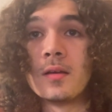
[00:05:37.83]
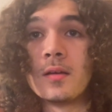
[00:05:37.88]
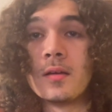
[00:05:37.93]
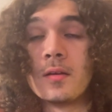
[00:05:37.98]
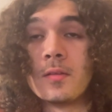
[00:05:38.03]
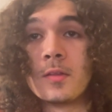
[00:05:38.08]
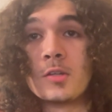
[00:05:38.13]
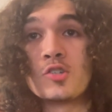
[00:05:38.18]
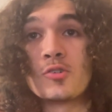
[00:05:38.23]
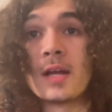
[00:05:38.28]

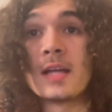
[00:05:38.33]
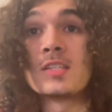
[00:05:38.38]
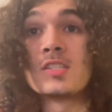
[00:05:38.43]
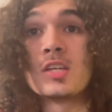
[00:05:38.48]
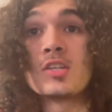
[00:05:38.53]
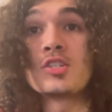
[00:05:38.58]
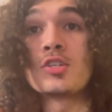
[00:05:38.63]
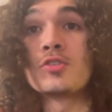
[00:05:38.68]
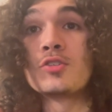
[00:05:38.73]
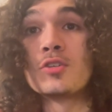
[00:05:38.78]
The
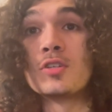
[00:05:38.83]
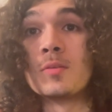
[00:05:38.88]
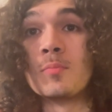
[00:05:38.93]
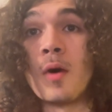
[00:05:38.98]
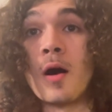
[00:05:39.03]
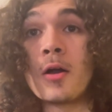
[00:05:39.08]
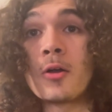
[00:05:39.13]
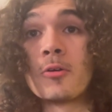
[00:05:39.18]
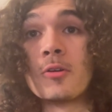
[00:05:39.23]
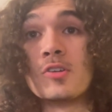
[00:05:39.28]
transition to
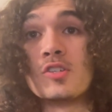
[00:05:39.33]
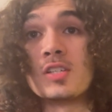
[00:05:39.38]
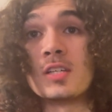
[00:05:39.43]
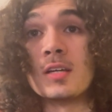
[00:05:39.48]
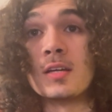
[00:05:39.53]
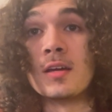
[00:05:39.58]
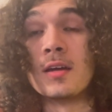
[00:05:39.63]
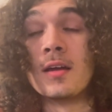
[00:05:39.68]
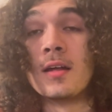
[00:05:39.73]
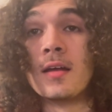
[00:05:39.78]

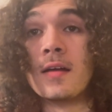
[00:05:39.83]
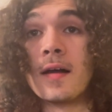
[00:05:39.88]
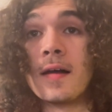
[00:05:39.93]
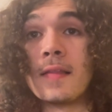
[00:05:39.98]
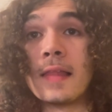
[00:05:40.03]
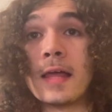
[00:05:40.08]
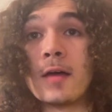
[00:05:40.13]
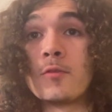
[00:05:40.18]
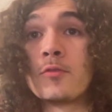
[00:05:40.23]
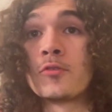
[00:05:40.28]
democracy
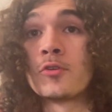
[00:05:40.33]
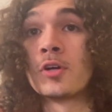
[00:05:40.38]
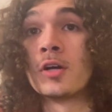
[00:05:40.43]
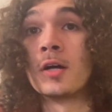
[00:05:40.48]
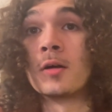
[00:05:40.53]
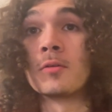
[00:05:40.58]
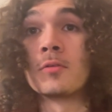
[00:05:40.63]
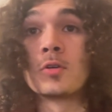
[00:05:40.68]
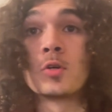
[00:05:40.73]
allowed for a